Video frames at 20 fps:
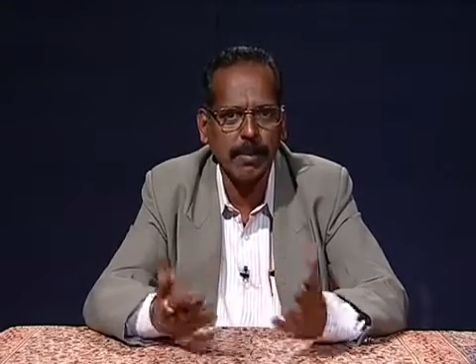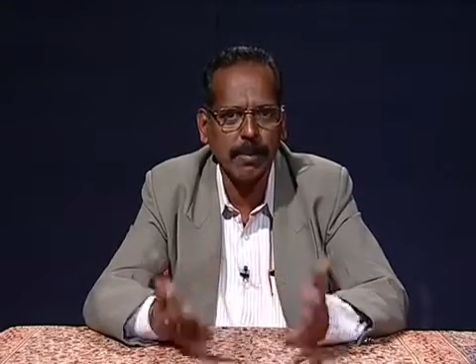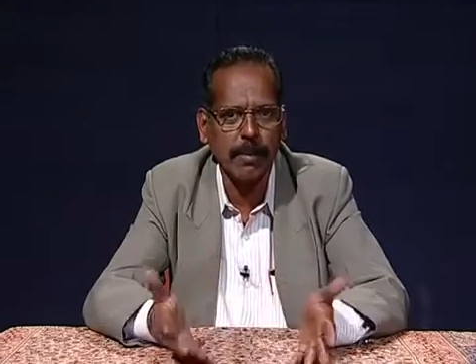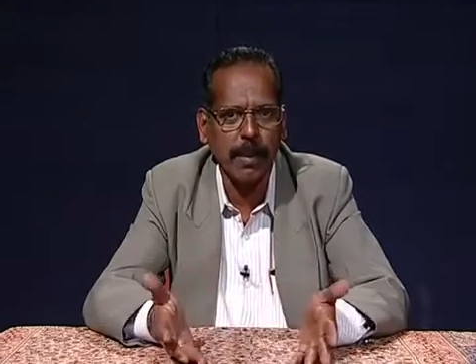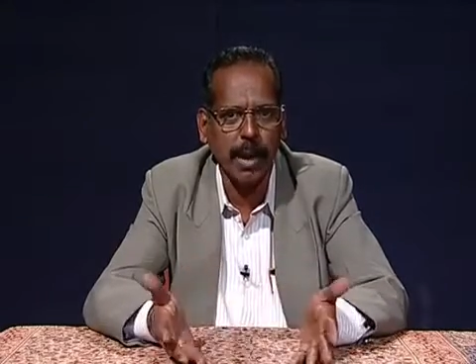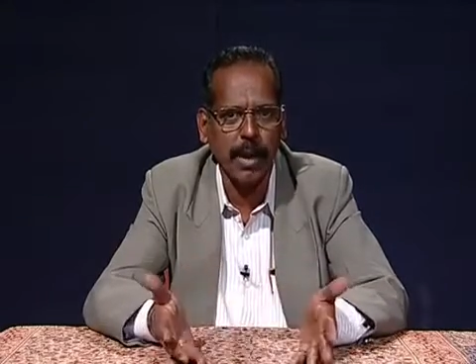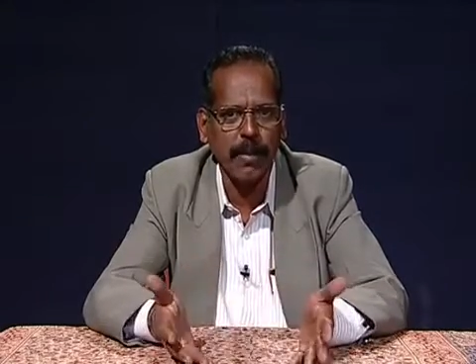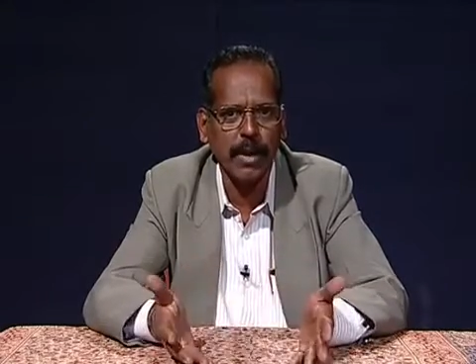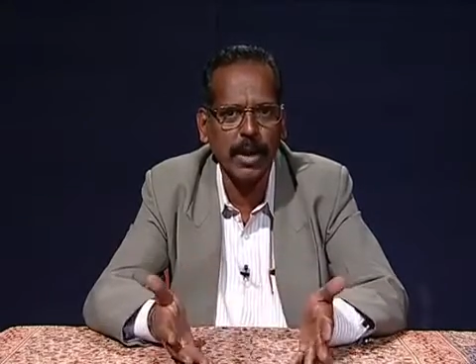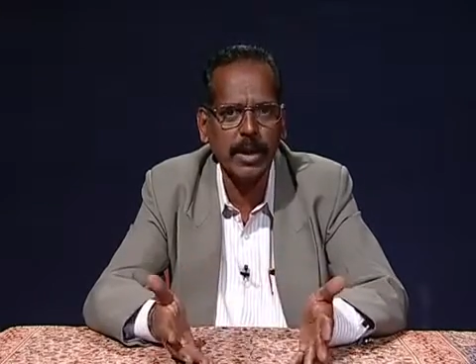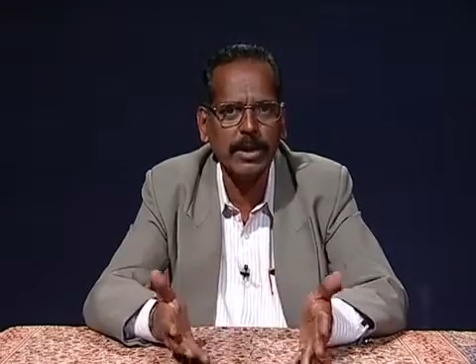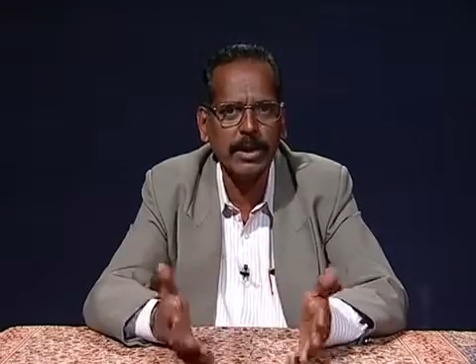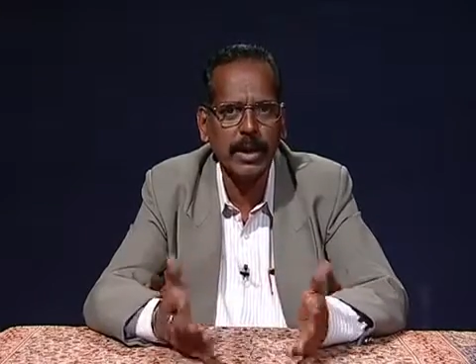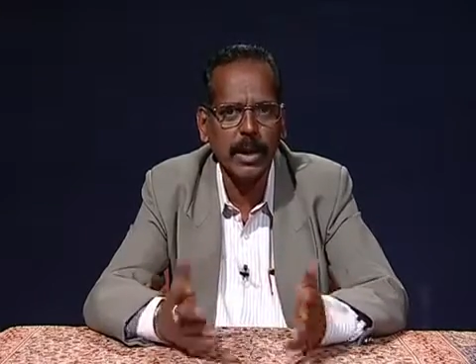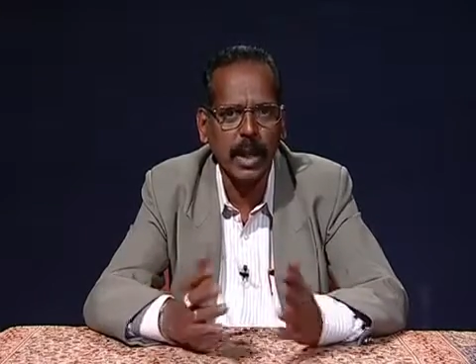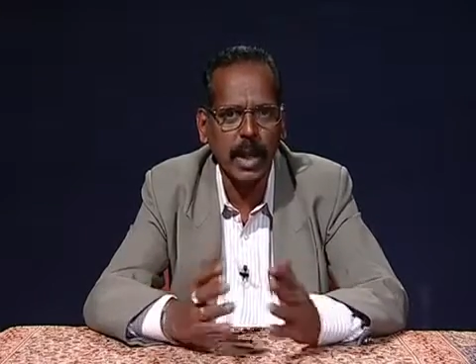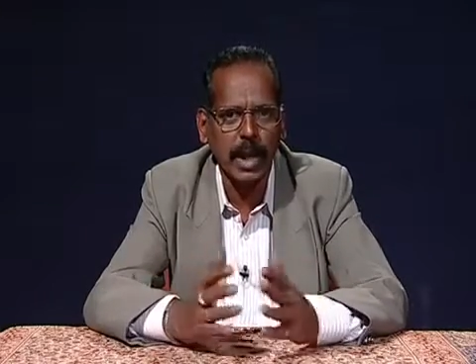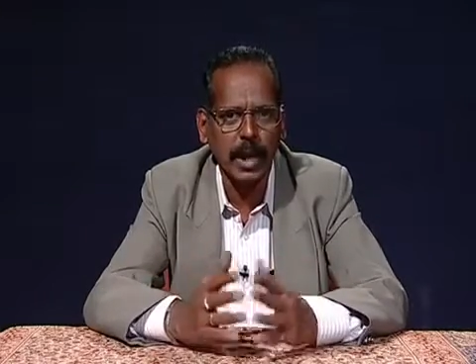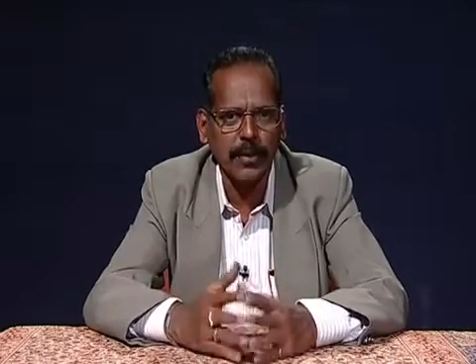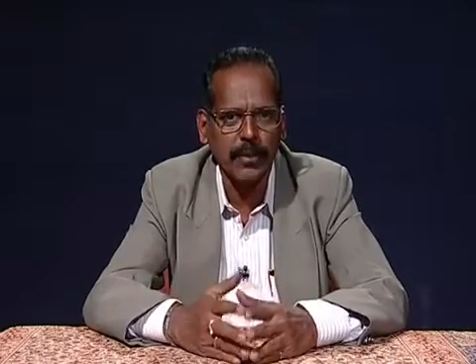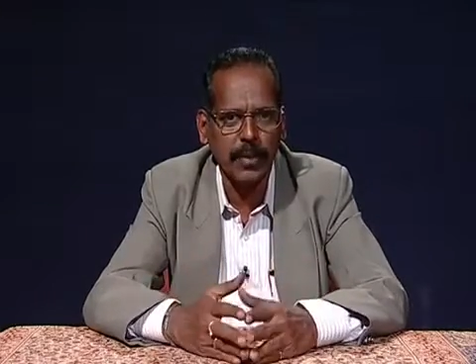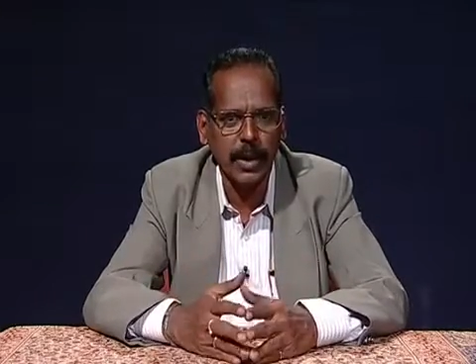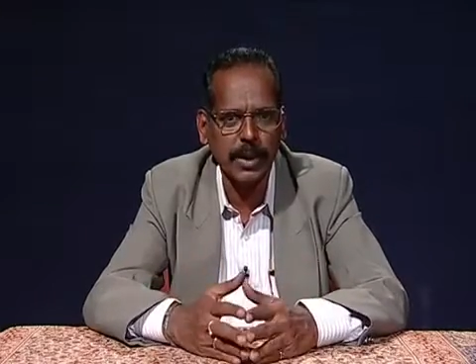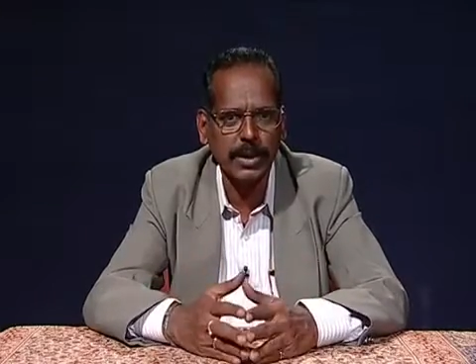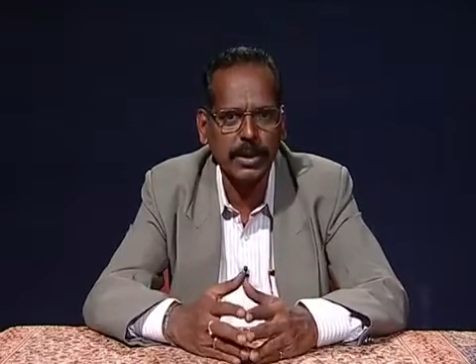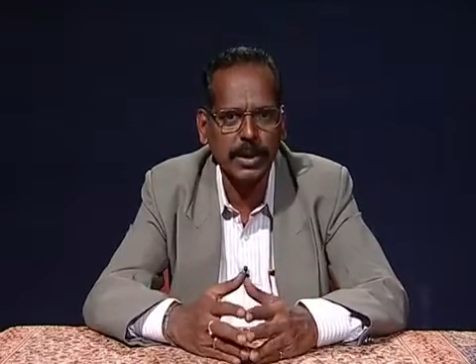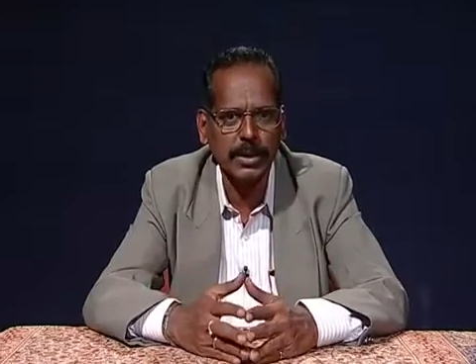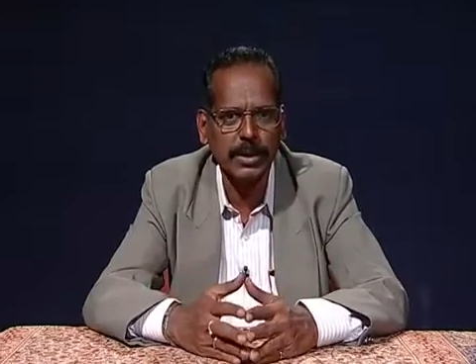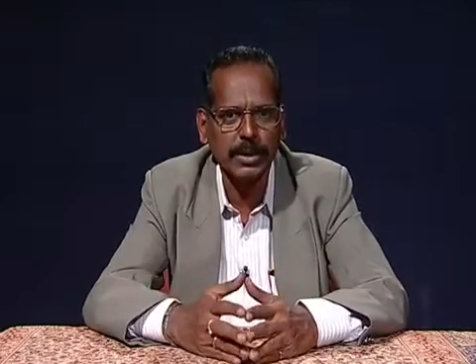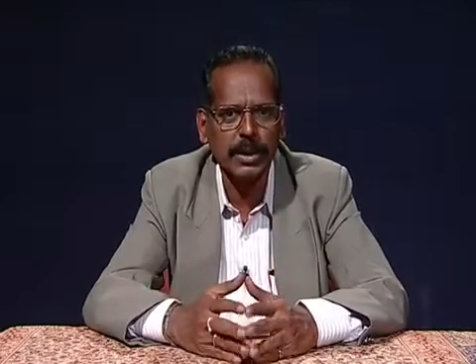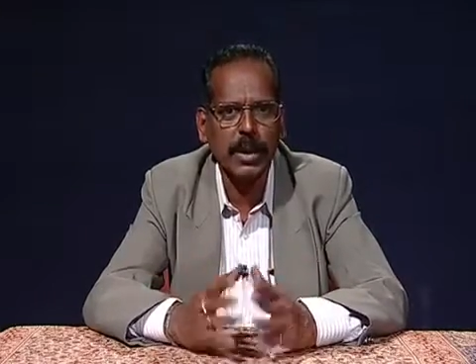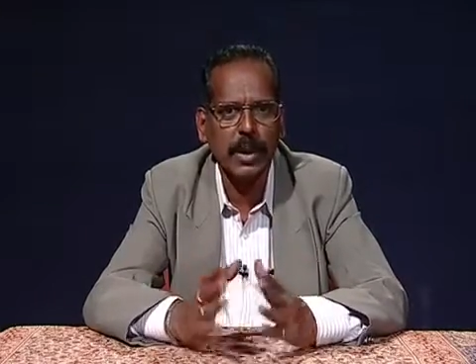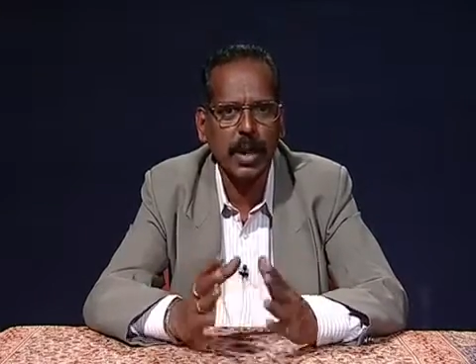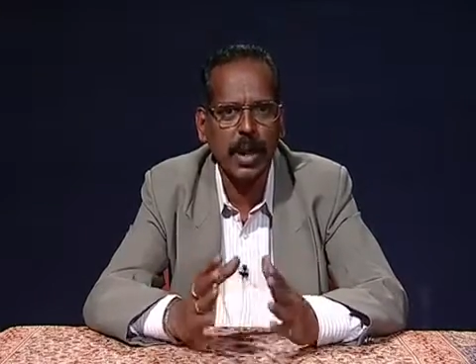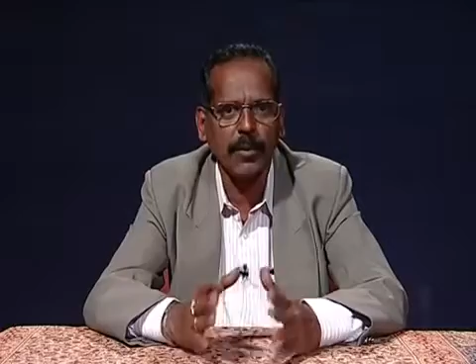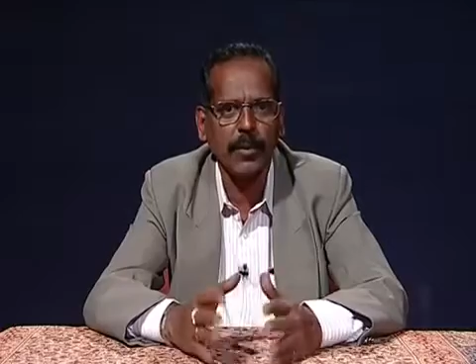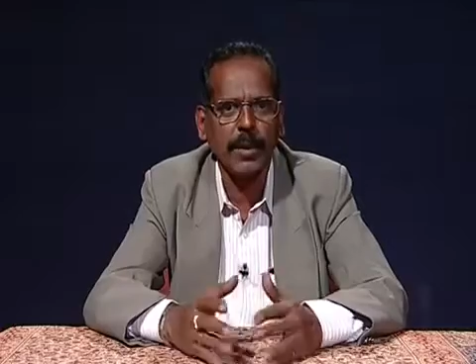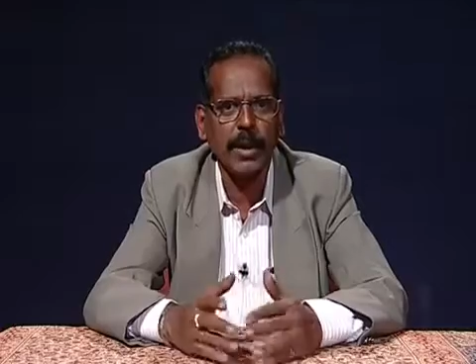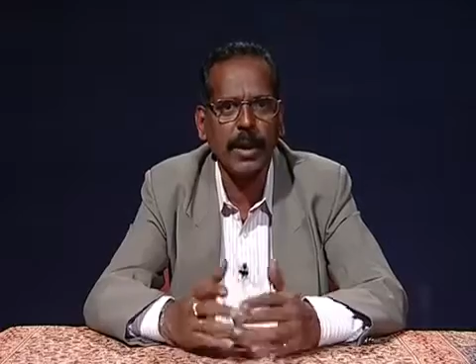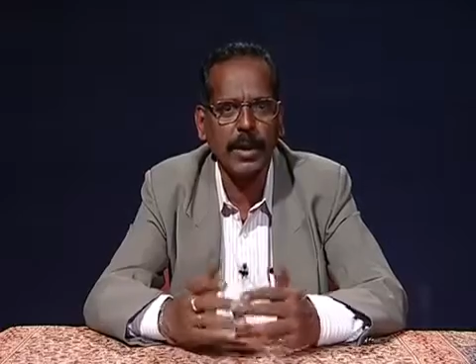powers and functions
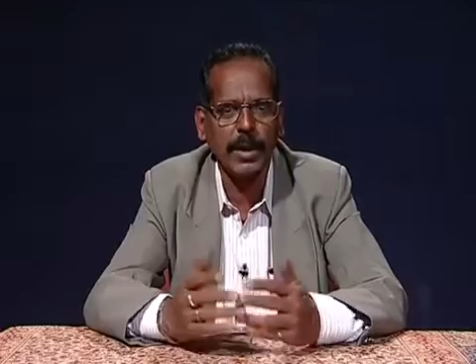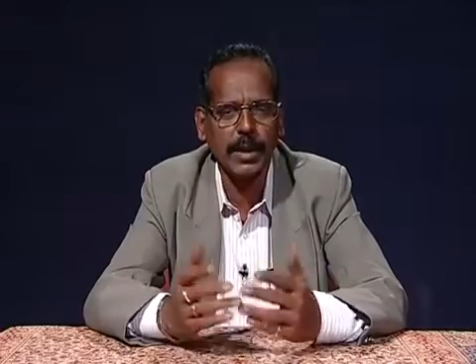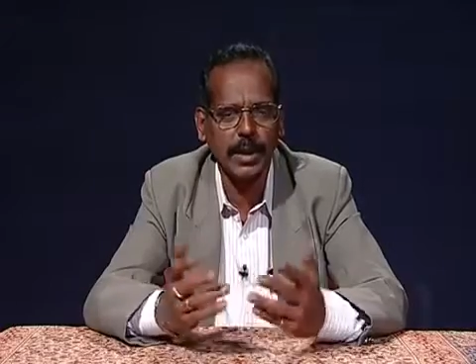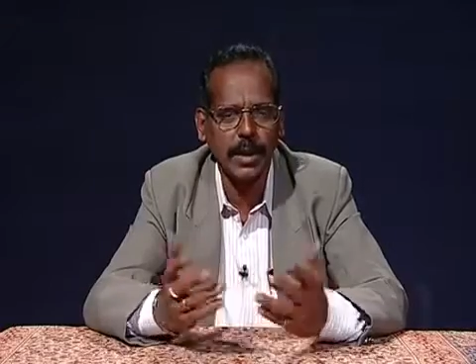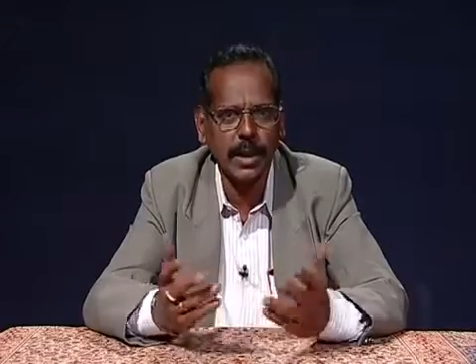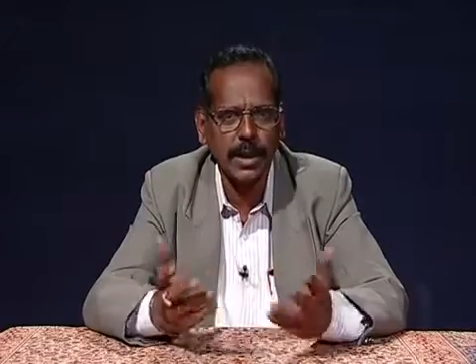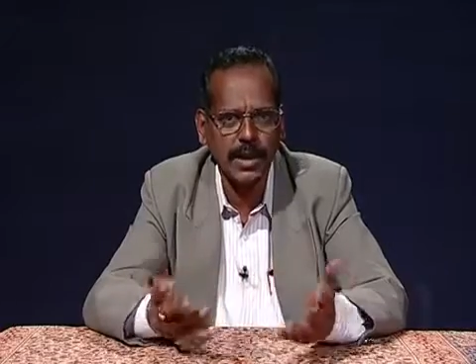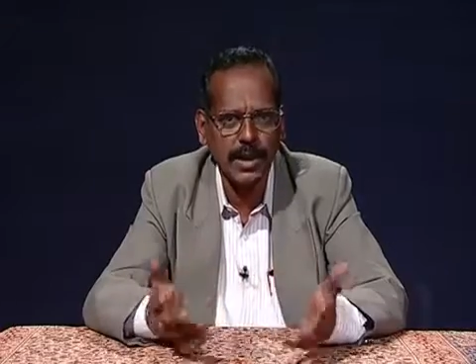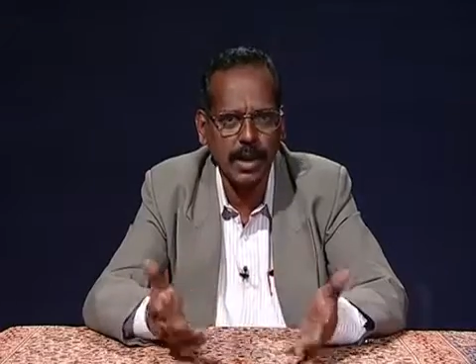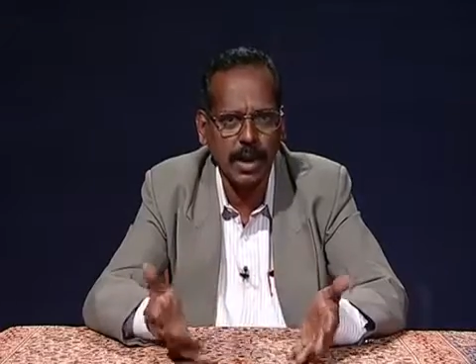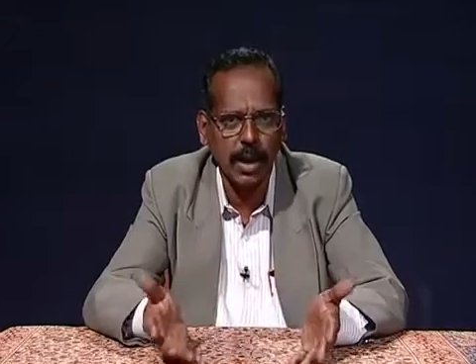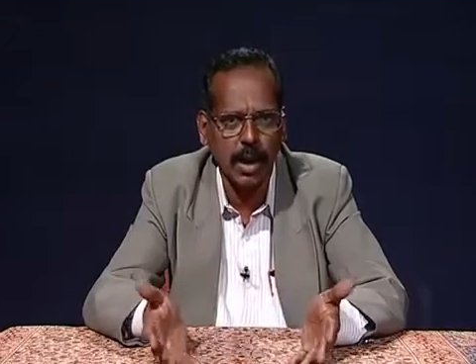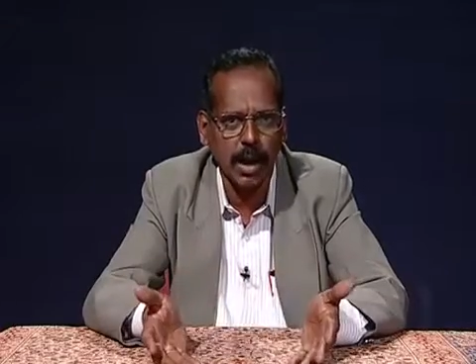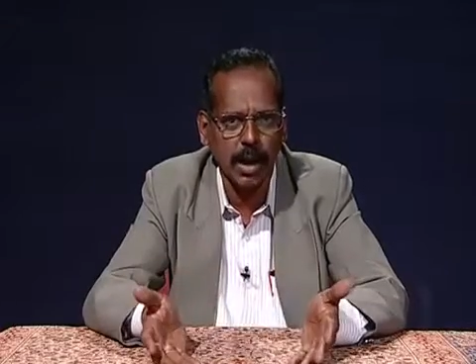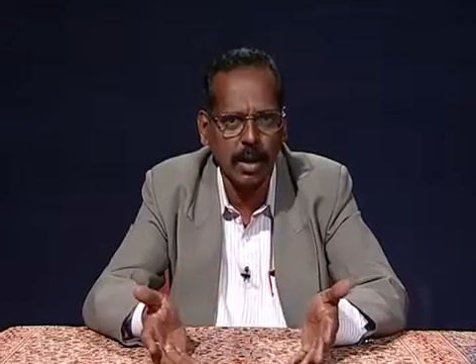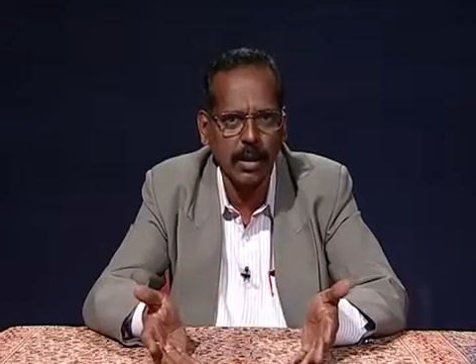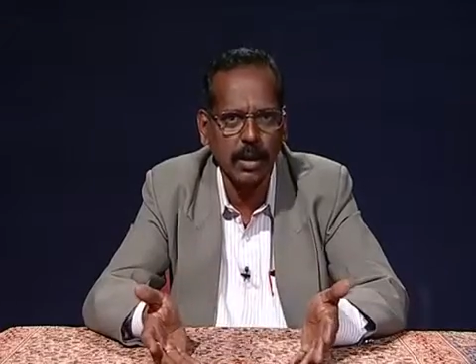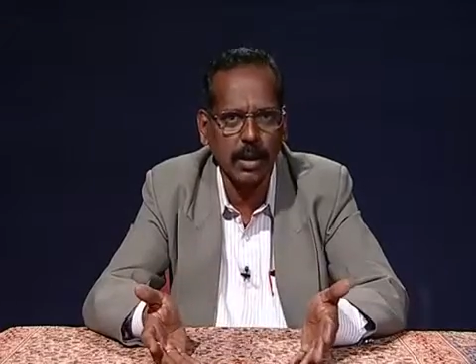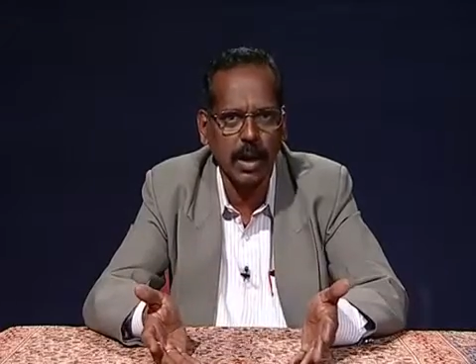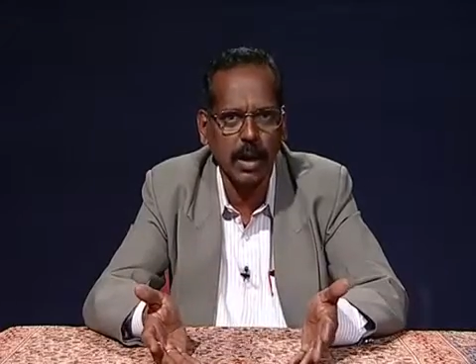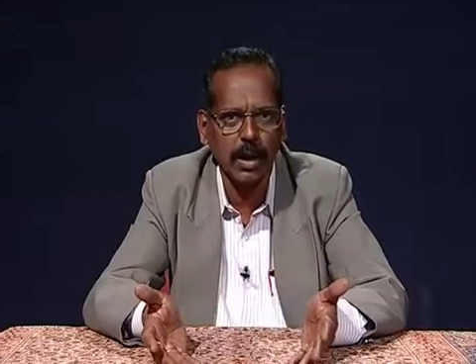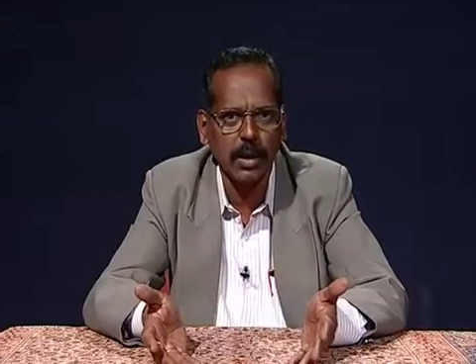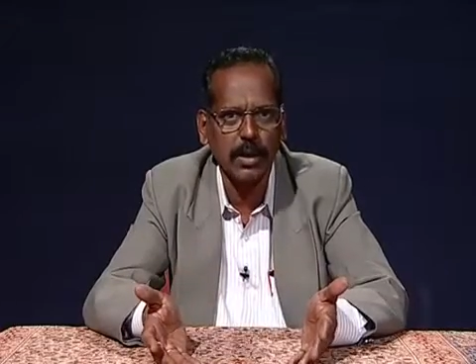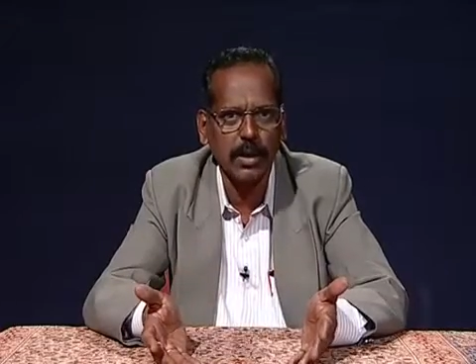of an international organ.